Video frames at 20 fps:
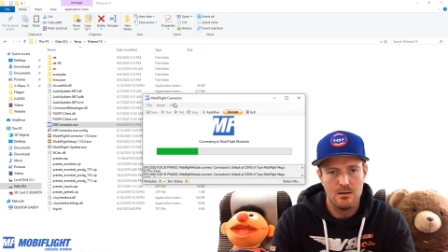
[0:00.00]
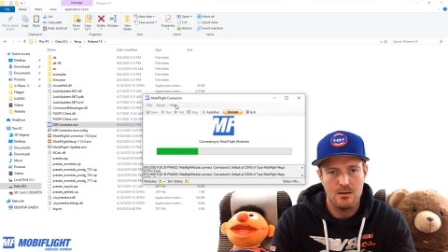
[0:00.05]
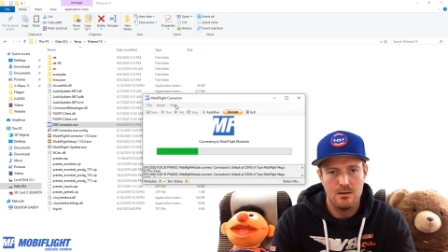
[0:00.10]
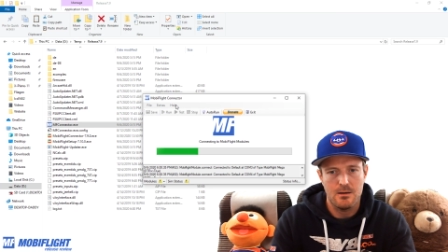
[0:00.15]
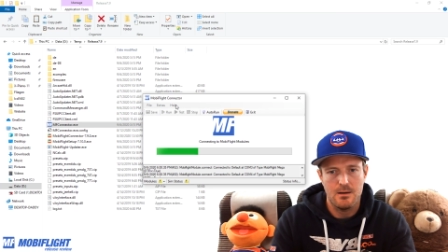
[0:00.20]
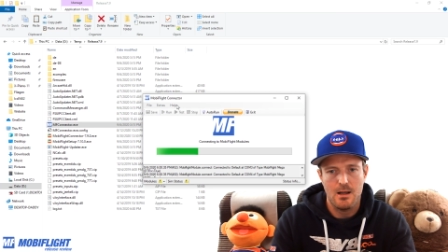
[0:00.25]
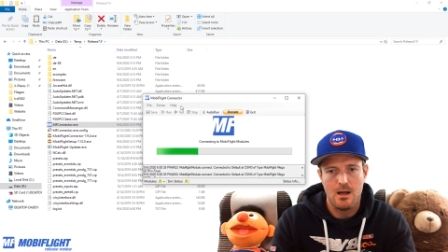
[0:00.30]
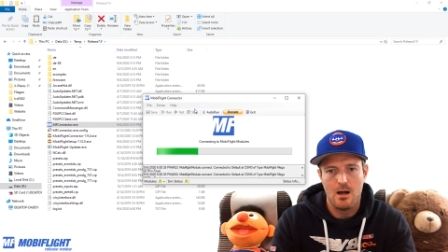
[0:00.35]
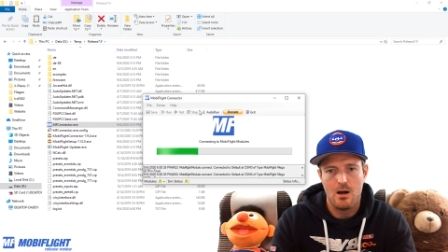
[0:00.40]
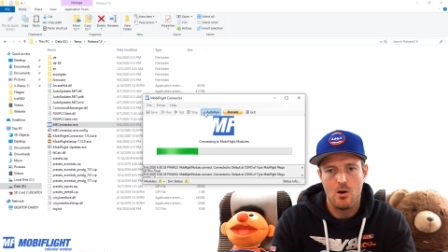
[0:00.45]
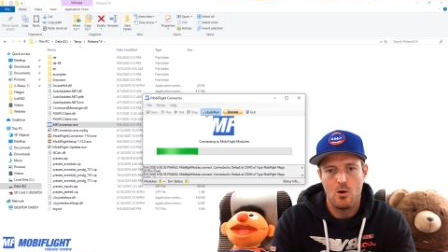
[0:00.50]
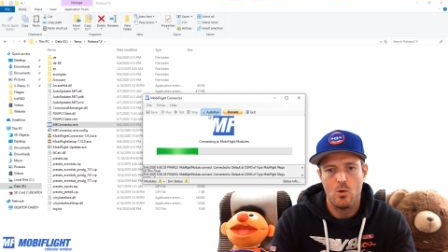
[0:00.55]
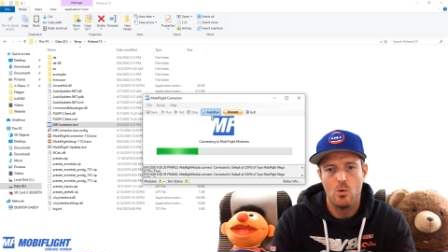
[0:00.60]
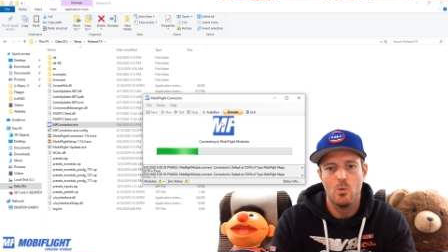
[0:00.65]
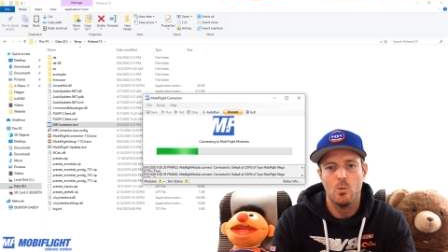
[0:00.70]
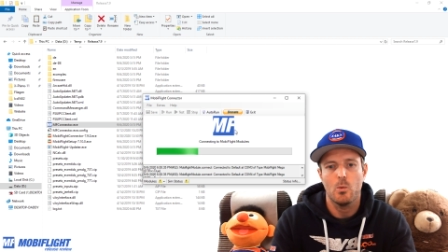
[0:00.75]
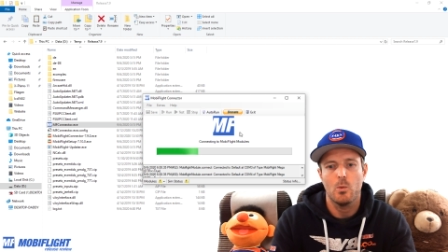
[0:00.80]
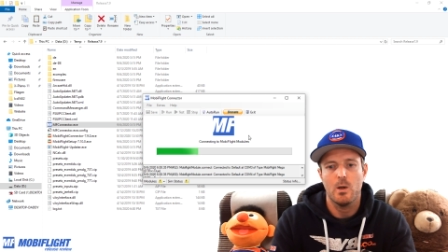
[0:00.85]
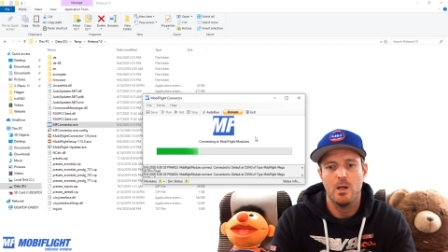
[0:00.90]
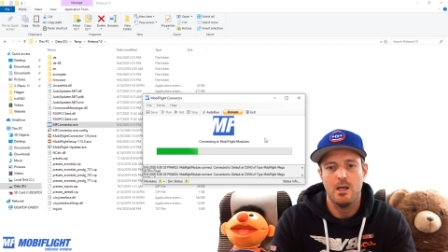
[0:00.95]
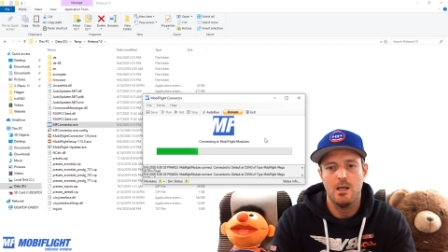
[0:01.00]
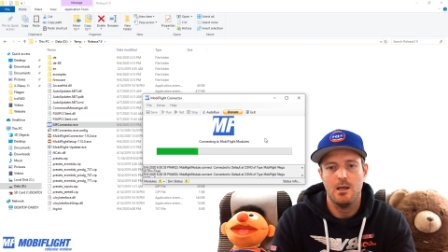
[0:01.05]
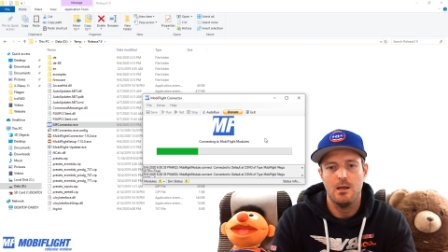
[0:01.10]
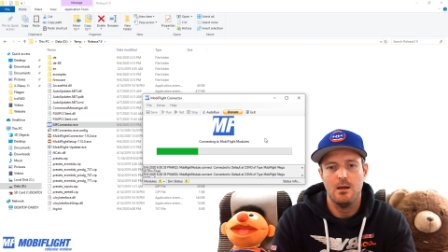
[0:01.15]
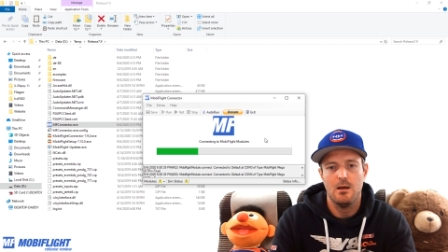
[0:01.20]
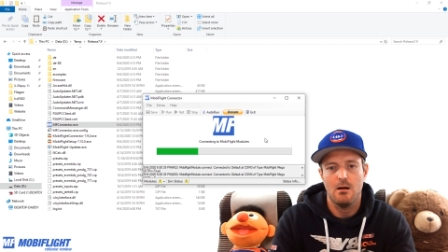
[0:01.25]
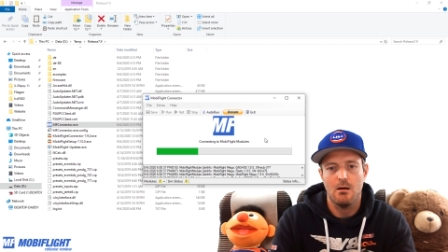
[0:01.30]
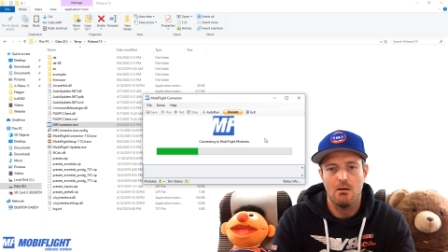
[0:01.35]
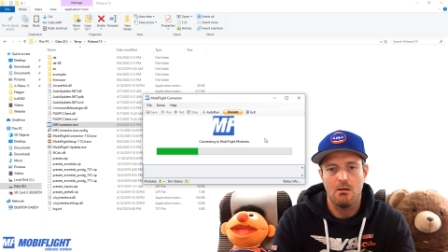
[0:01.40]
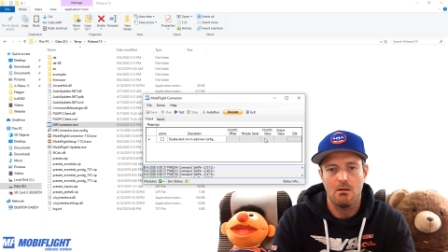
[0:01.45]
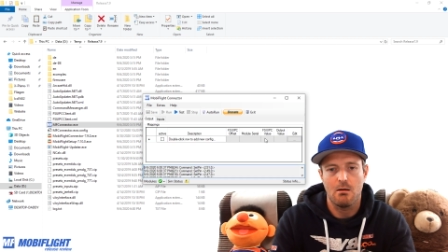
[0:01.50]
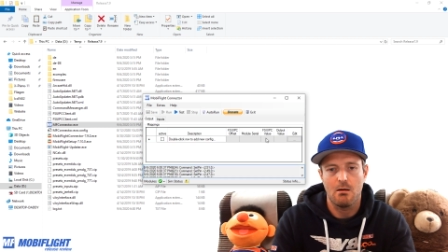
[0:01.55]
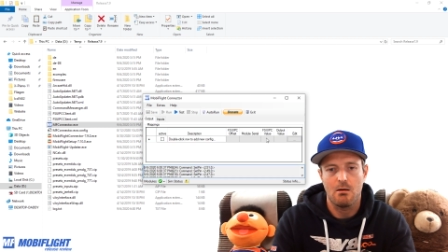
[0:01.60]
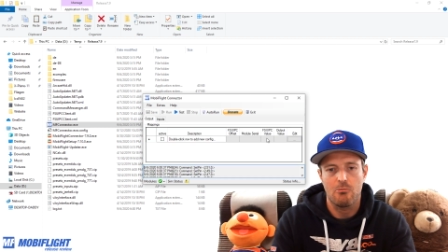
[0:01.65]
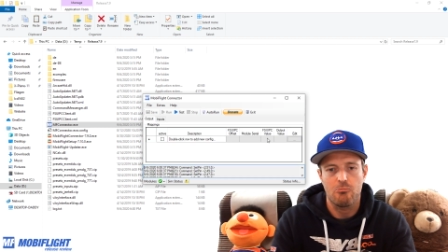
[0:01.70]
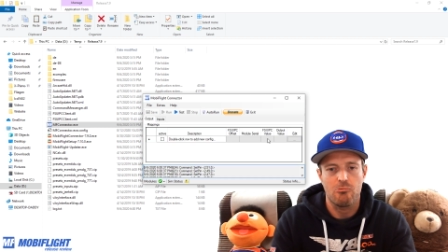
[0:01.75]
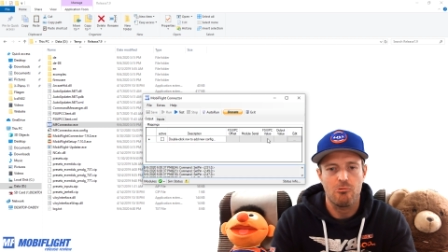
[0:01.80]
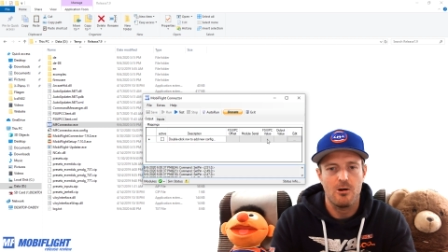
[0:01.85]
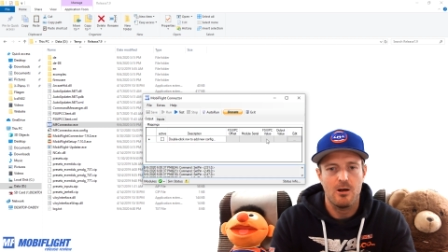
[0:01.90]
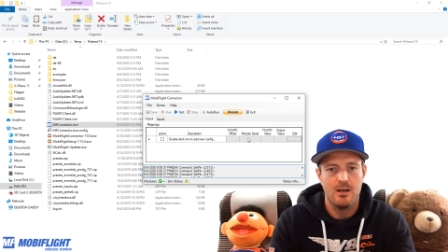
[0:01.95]
now we are
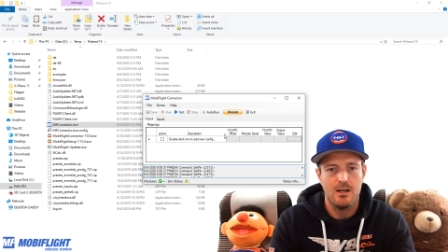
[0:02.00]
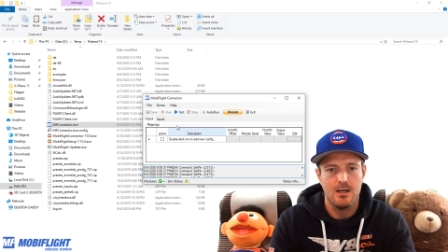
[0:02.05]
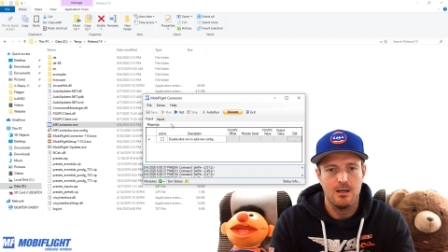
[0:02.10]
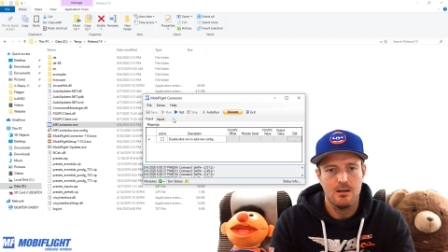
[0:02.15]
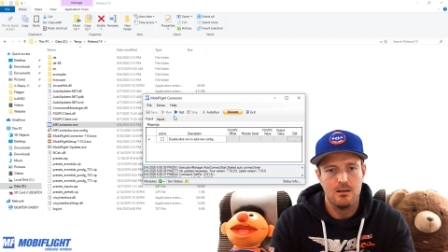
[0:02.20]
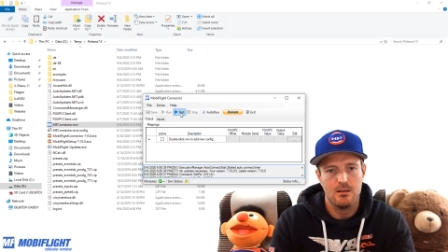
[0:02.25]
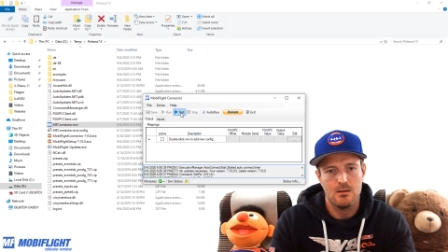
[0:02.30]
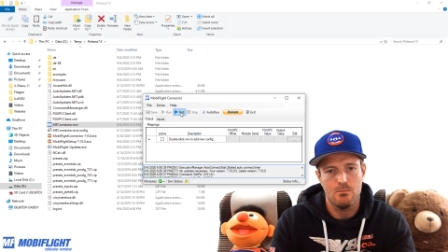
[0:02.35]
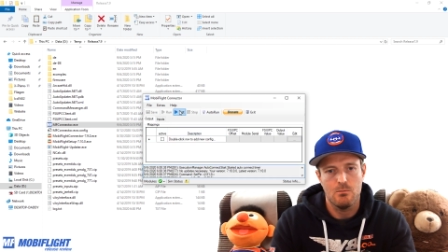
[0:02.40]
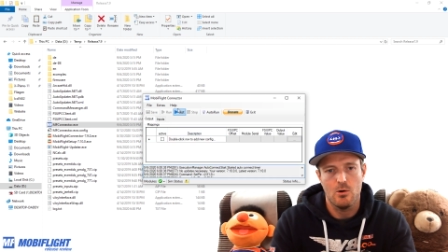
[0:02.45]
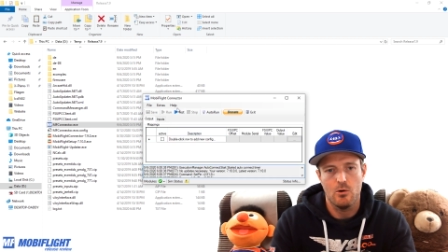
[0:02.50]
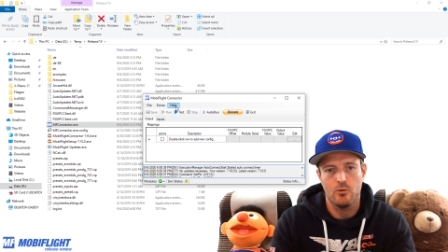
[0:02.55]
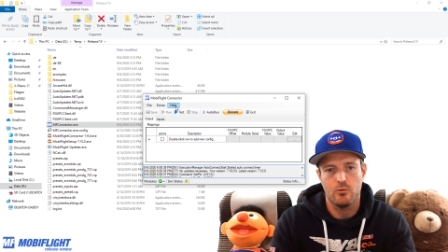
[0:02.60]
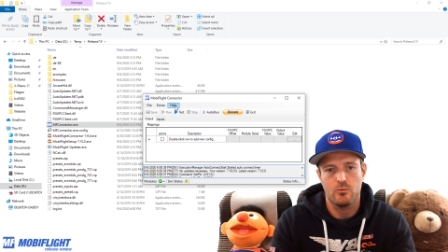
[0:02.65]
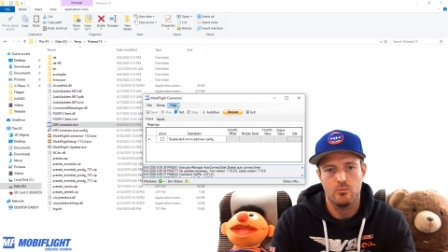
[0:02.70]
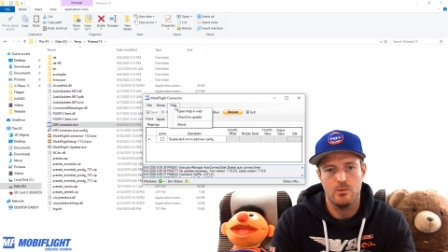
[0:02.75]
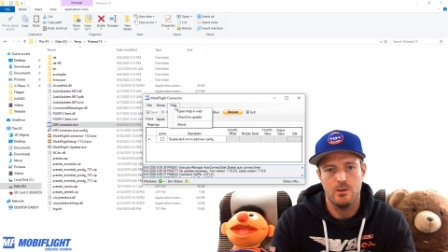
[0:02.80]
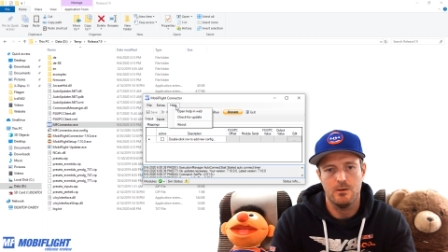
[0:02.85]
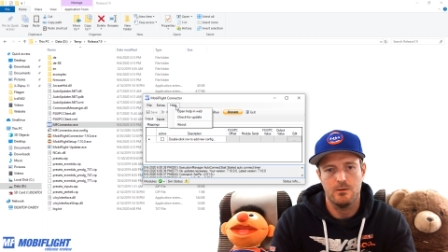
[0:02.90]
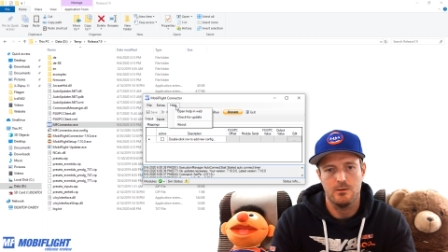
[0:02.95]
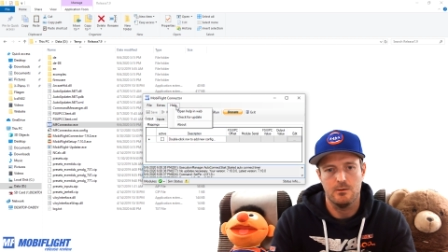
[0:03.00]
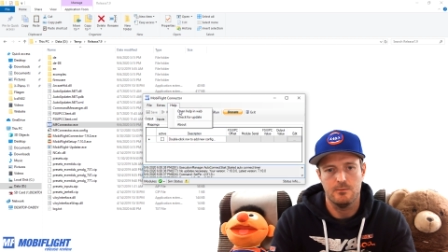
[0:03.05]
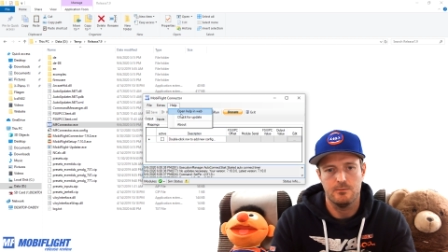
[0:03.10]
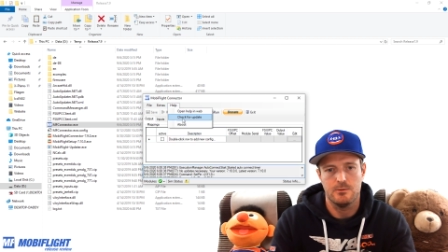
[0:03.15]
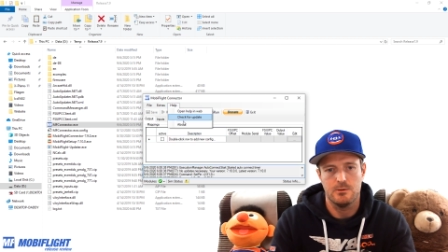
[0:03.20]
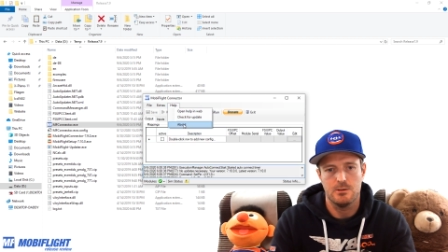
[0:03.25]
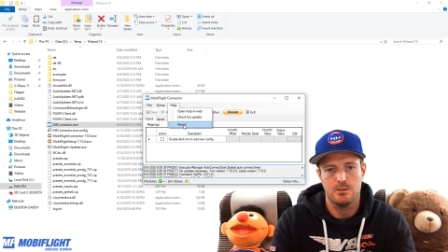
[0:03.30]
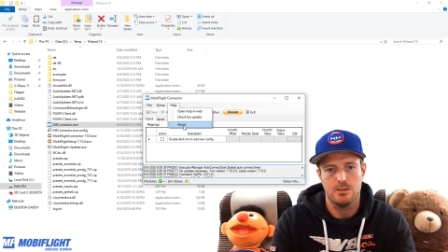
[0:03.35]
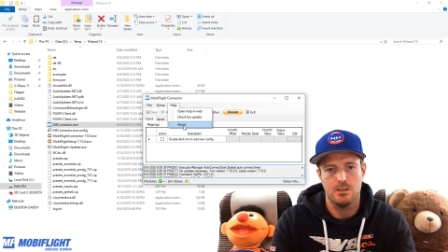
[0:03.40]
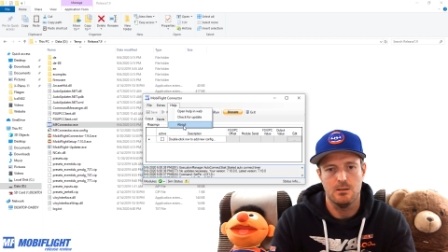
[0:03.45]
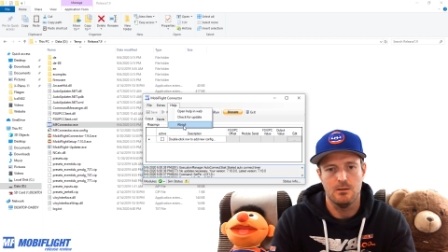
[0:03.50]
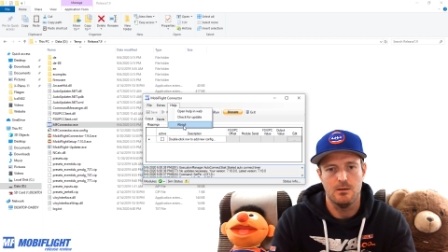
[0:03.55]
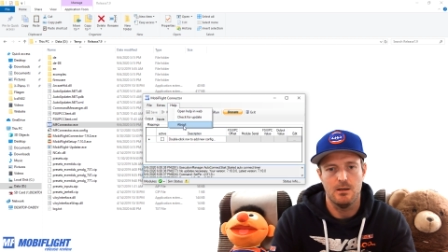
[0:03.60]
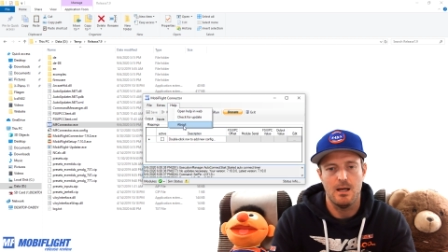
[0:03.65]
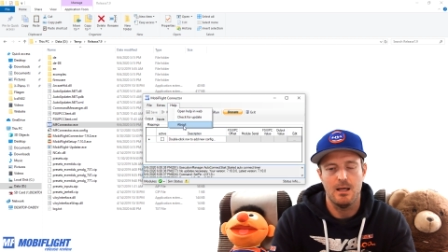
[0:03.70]
running the most recent version